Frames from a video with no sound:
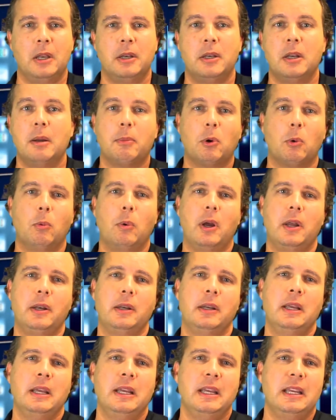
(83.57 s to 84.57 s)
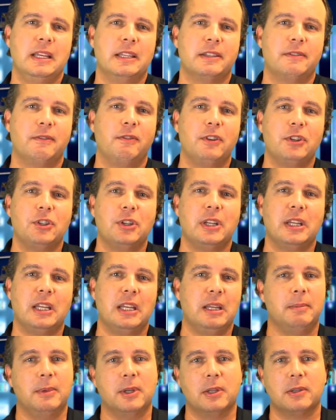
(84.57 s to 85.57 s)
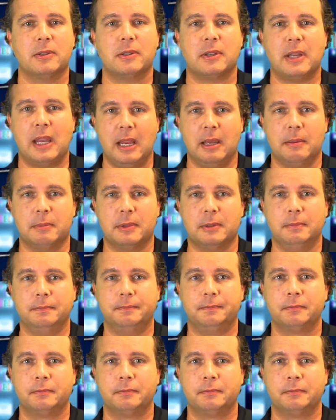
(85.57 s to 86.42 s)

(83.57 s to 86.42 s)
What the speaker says: Number 1 is phishing email scams.